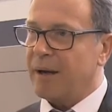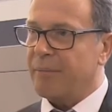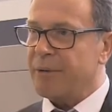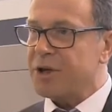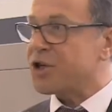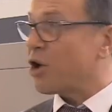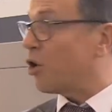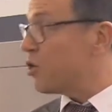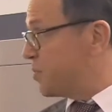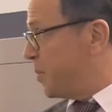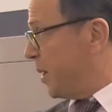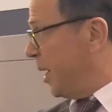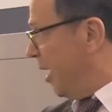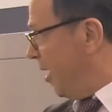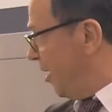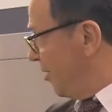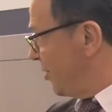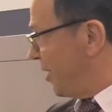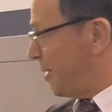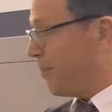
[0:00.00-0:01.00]
which goes
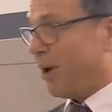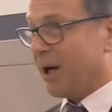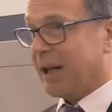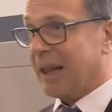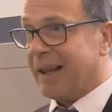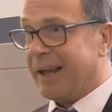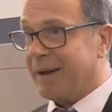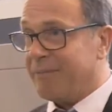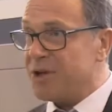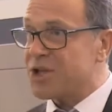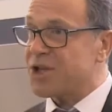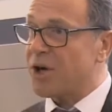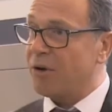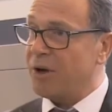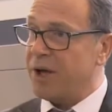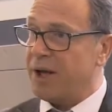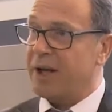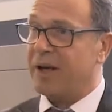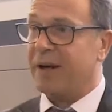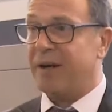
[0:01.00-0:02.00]
beyond the model that we show
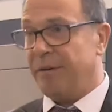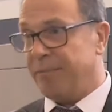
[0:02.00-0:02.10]
here.